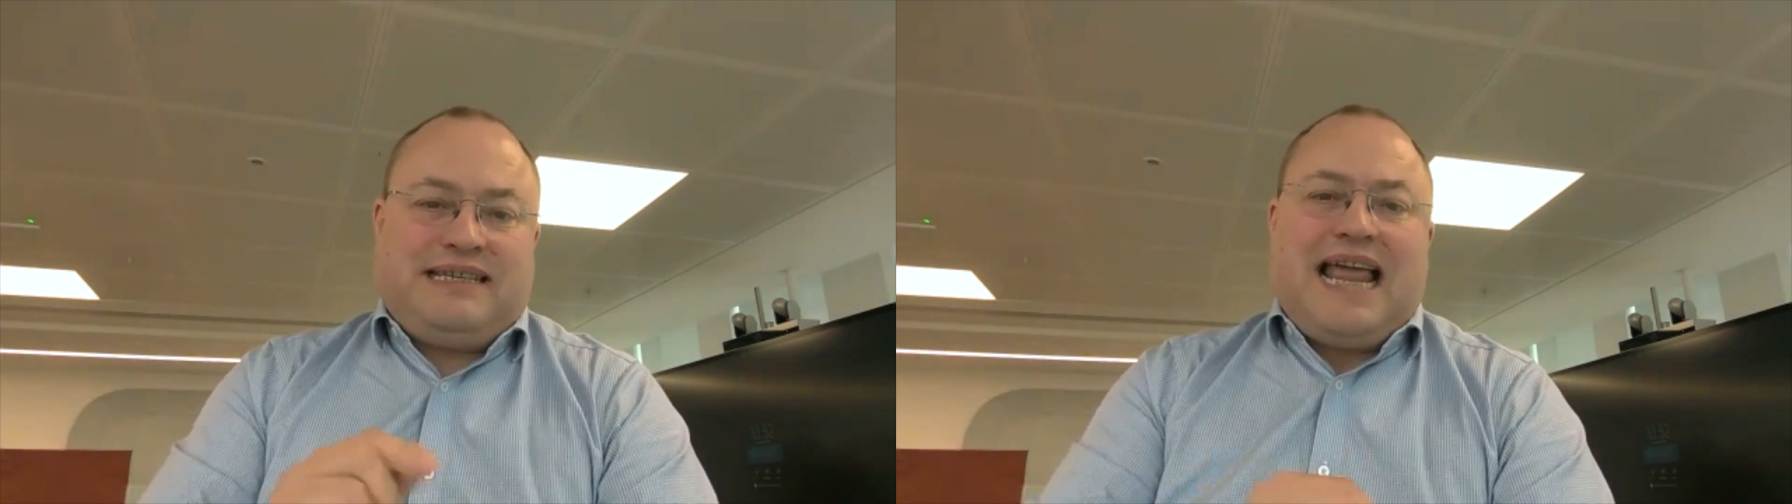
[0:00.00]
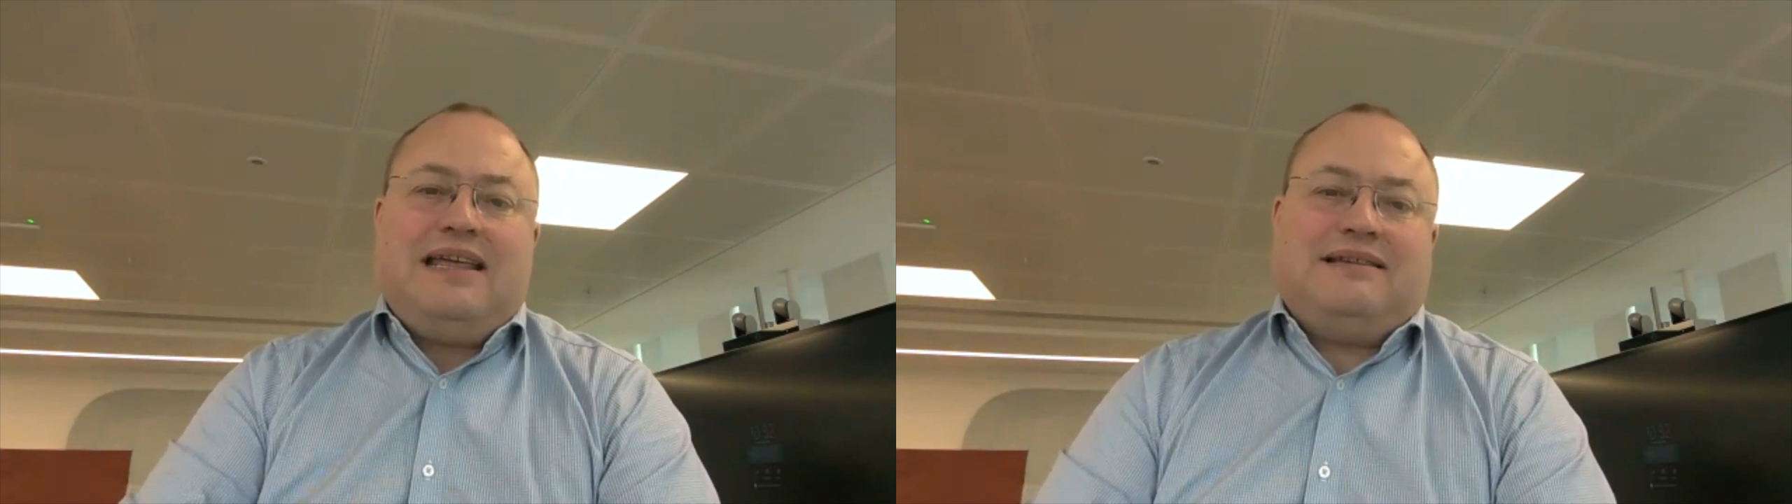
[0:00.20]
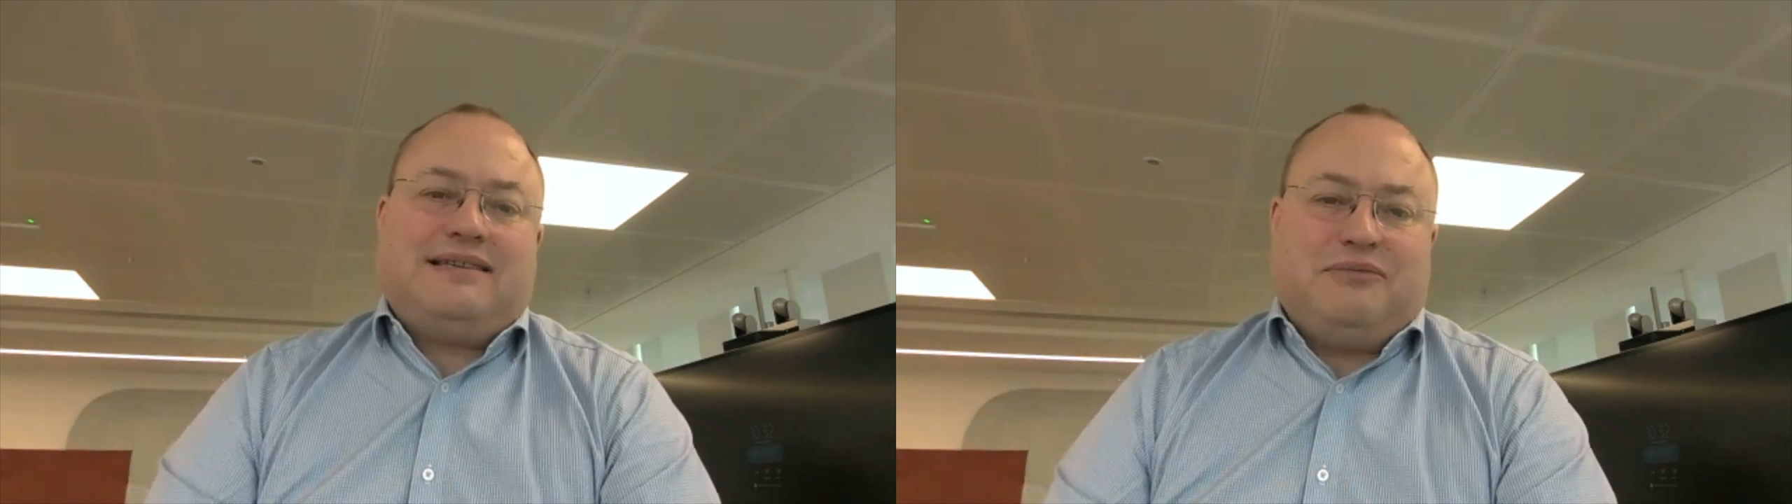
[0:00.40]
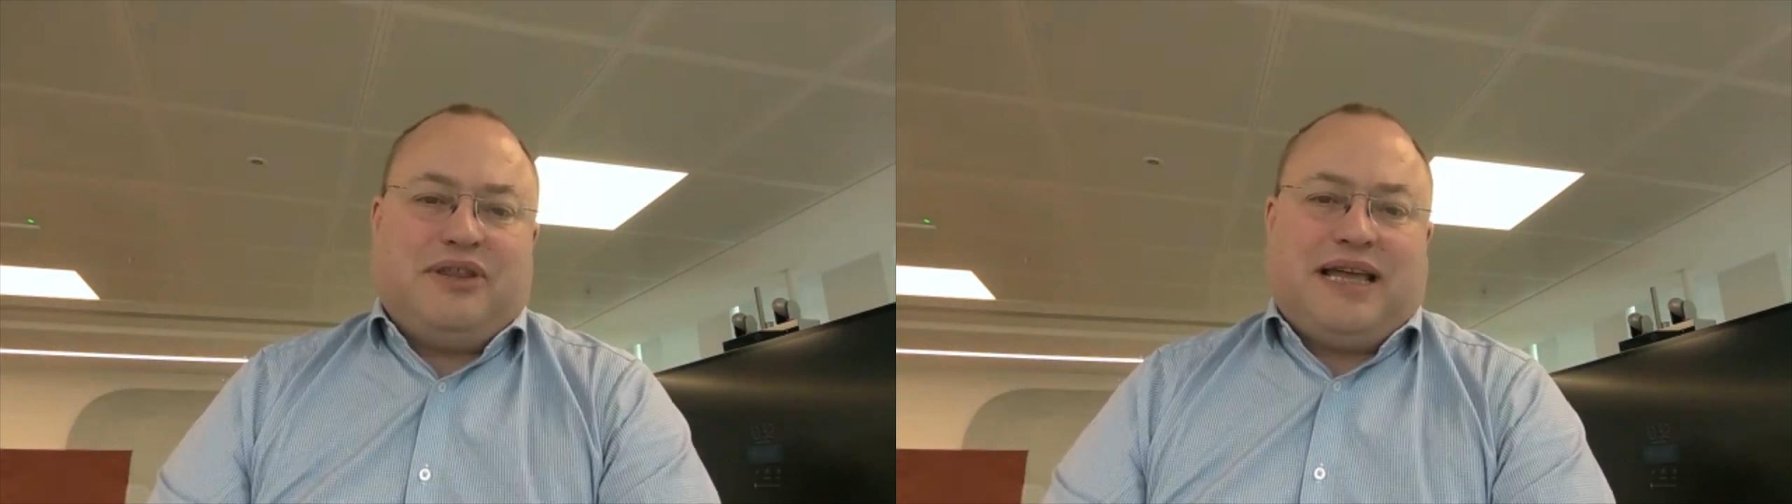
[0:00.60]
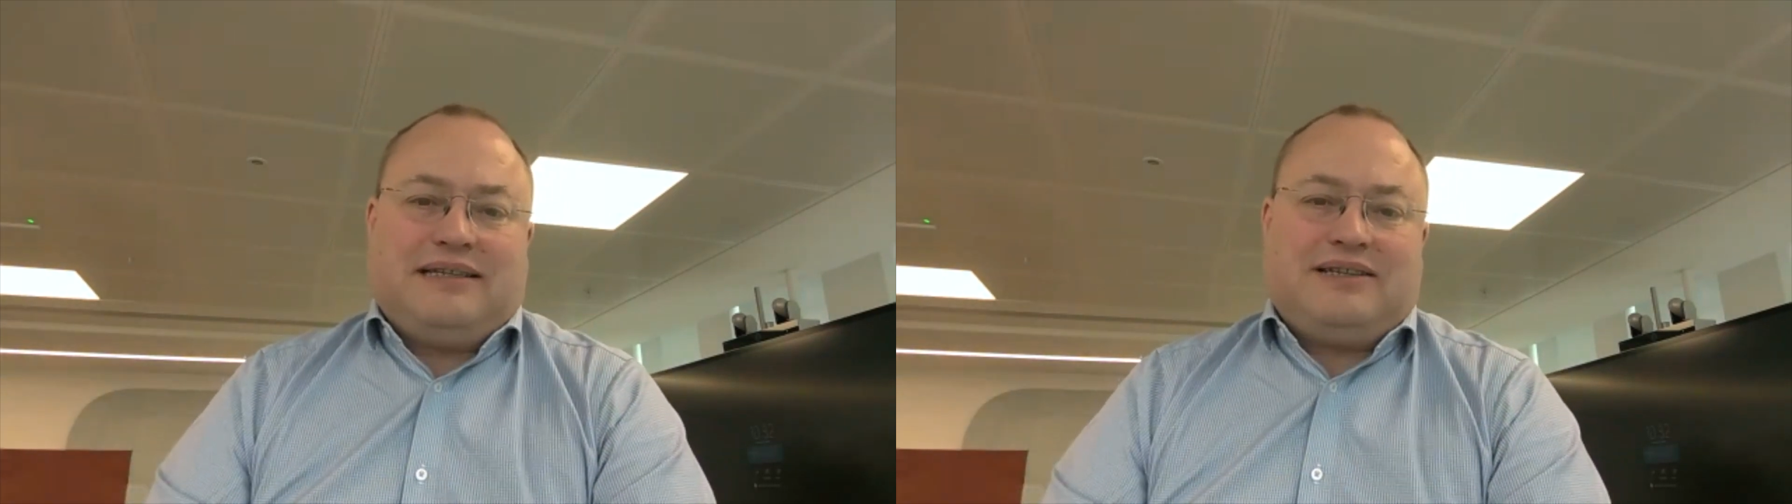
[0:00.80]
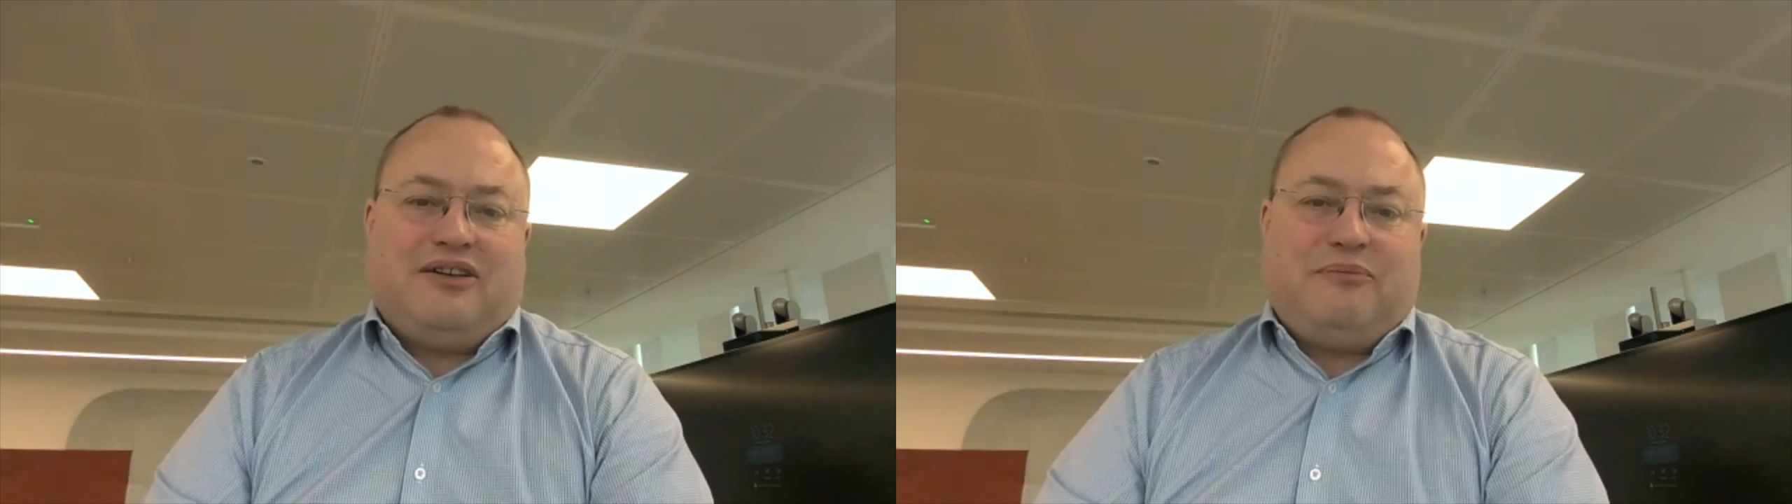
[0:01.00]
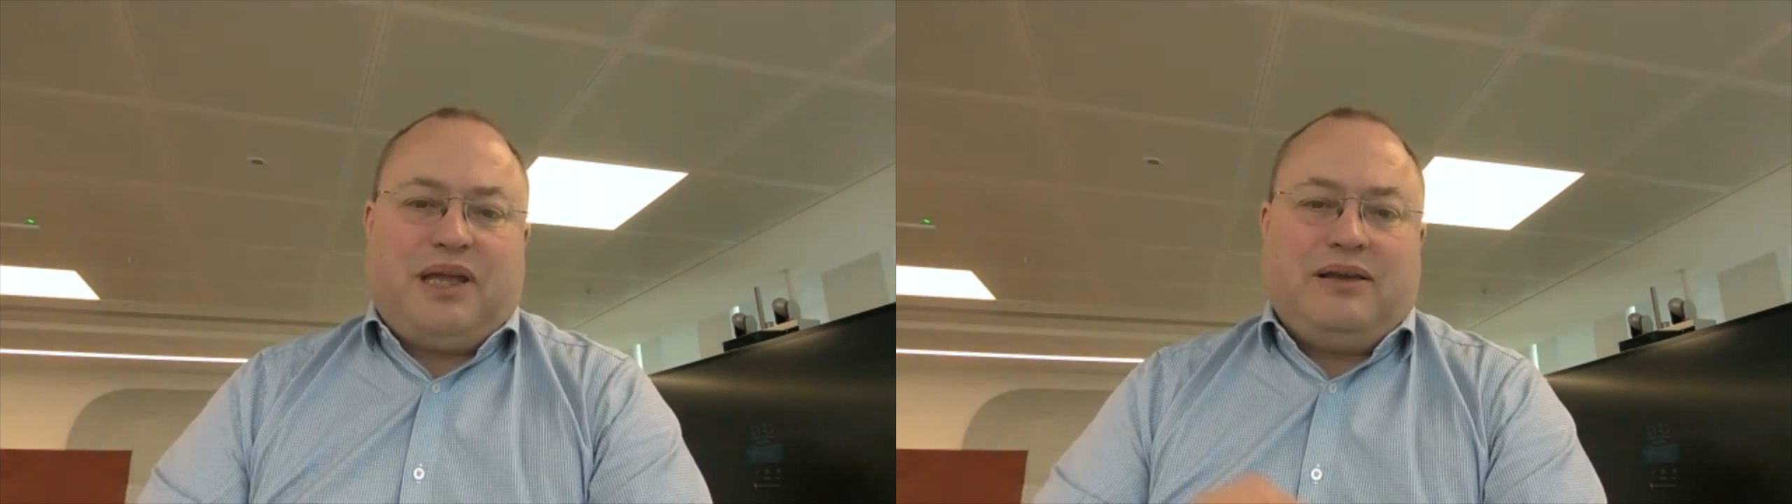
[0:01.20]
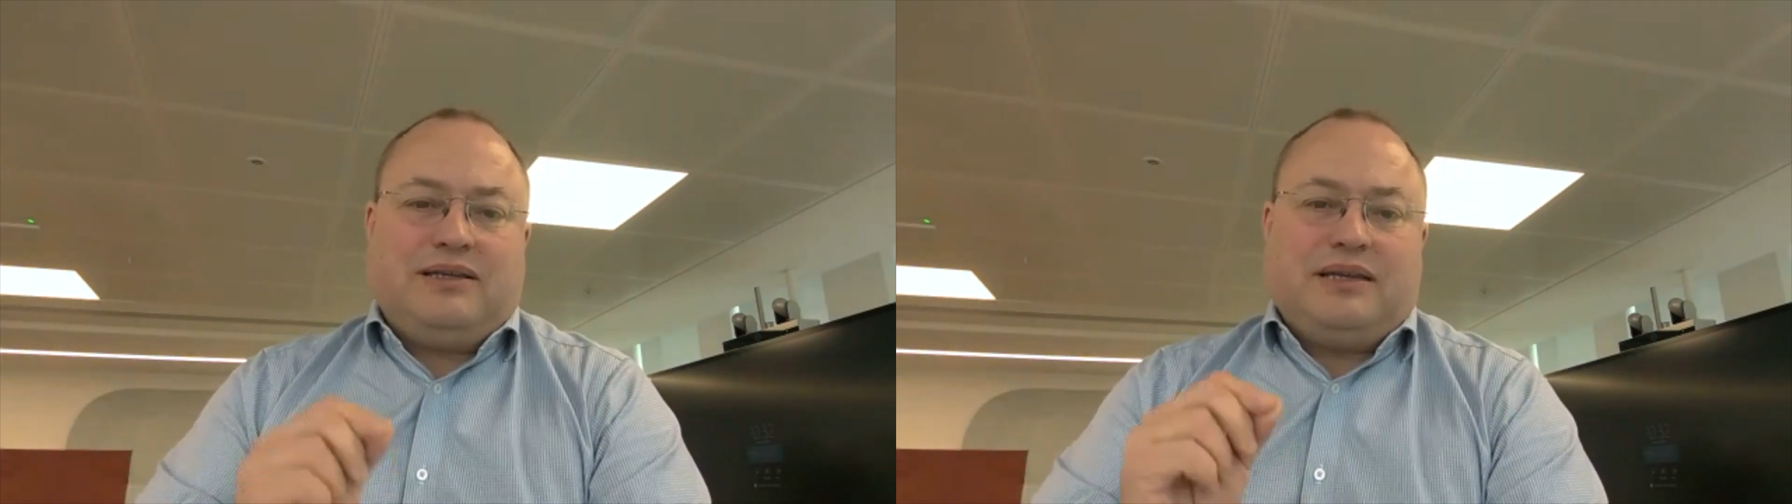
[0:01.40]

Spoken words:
tell us some of that stuff, because